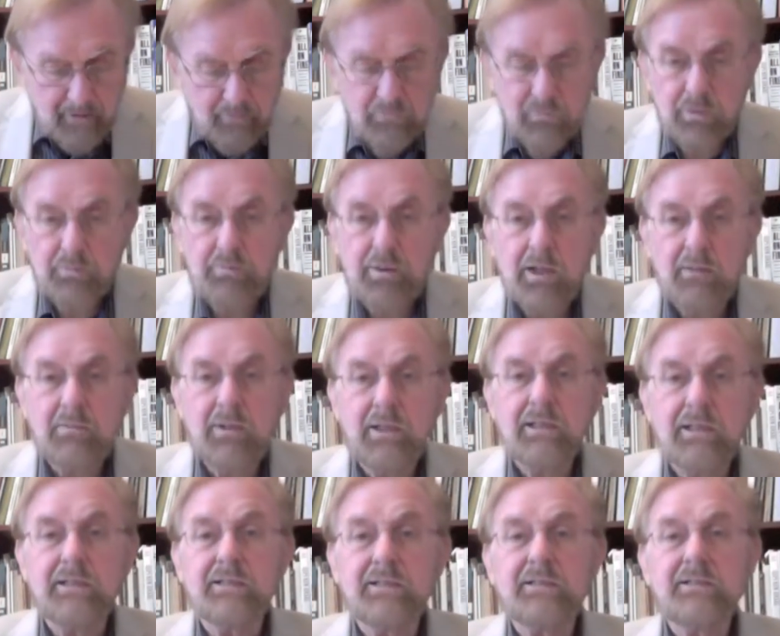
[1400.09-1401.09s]

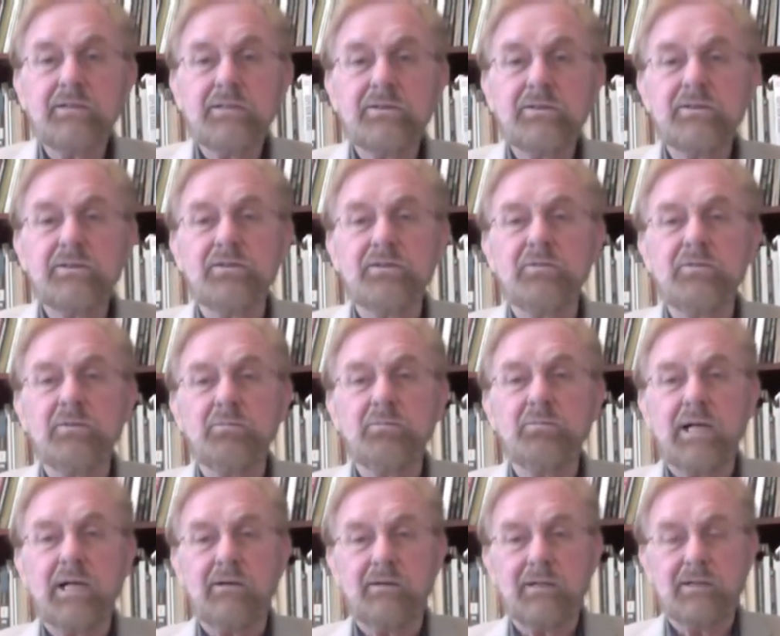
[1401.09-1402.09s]
Republican civil
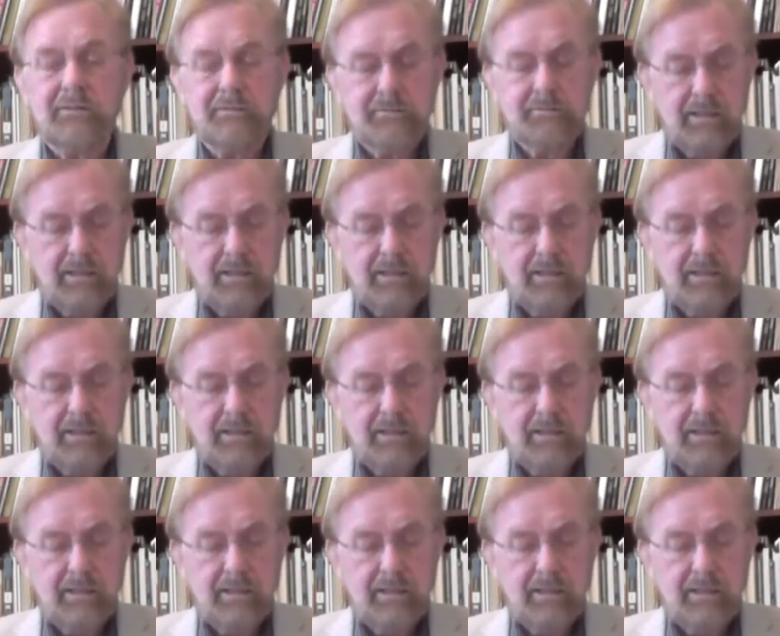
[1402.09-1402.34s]
power.